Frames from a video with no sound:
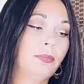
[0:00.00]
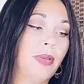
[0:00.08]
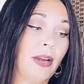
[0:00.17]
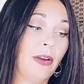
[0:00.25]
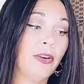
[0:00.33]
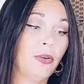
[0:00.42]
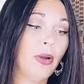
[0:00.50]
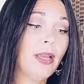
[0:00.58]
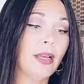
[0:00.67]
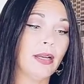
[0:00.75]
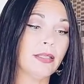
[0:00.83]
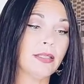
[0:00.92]

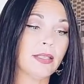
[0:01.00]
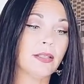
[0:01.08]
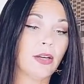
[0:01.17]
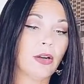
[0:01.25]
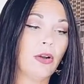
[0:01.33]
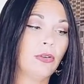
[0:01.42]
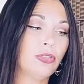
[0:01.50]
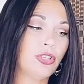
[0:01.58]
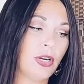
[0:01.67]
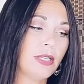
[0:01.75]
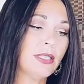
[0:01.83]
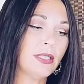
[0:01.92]
paranoias, their own
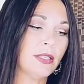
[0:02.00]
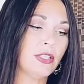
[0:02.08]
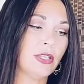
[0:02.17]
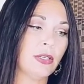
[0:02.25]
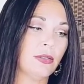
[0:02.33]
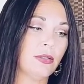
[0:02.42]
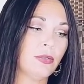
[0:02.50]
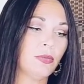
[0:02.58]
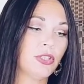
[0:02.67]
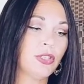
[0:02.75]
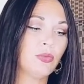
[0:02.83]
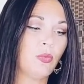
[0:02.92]
trust issues,
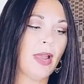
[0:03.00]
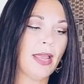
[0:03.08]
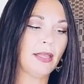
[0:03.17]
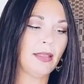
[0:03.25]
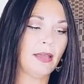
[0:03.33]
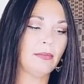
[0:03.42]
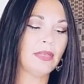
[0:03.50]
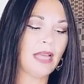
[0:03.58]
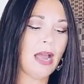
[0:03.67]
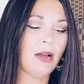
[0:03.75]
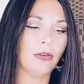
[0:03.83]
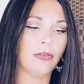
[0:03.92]
which is weighing them
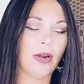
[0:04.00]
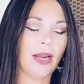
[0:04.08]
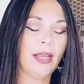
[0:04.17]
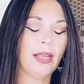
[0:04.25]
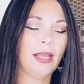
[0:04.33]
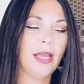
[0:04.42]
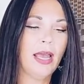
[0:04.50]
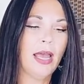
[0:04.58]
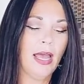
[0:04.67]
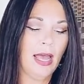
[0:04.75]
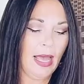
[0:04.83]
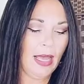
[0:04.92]
down, right?
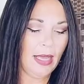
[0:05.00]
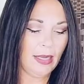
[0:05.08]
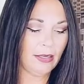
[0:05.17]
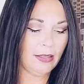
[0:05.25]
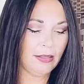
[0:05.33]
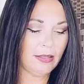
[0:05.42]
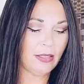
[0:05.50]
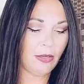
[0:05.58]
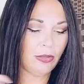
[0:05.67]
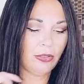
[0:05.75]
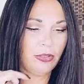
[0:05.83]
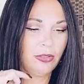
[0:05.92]
And
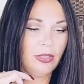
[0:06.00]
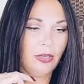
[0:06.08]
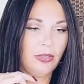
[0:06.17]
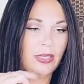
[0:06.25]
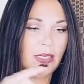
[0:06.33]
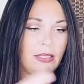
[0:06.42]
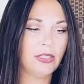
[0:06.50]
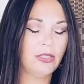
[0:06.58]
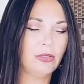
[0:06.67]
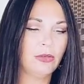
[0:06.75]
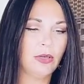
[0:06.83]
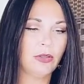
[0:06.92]
so they're needing to
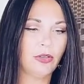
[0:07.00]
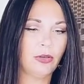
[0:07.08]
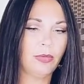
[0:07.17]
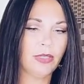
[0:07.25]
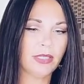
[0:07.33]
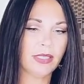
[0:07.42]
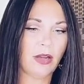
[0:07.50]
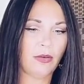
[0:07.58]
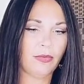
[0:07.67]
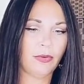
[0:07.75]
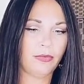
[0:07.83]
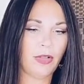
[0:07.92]
do a little bit of
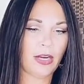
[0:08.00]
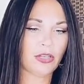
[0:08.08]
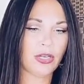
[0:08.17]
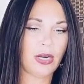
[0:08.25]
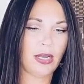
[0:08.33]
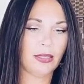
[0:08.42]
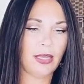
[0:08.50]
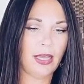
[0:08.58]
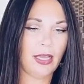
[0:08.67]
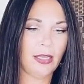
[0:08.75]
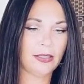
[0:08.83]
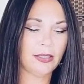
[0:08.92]
self-reflection on
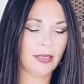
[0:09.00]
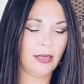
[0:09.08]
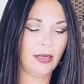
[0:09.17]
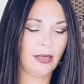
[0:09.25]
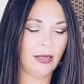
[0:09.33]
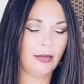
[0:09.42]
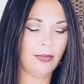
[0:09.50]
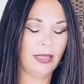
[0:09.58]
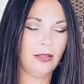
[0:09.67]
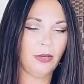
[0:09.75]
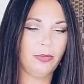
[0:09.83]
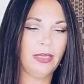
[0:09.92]
that.
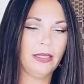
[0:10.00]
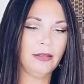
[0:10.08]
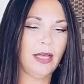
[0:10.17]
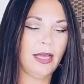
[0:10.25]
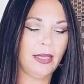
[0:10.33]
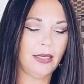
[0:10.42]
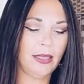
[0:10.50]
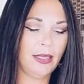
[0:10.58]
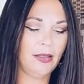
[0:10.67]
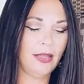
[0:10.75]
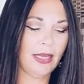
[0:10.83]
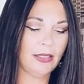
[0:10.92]
And they're being led
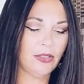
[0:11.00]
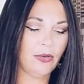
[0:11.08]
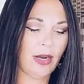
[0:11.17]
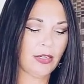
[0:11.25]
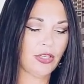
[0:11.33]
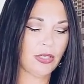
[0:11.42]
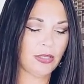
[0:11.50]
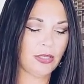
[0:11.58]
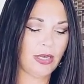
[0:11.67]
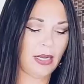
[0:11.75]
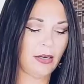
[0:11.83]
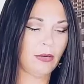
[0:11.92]
in that direction
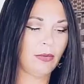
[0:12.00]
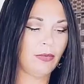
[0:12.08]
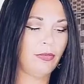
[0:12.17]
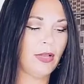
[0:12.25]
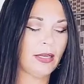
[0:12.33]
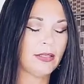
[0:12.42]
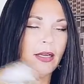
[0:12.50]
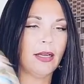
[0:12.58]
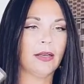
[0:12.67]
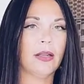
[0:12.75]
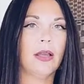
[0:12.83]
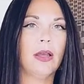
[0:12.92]
to kind of reflect
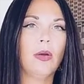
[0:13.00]
on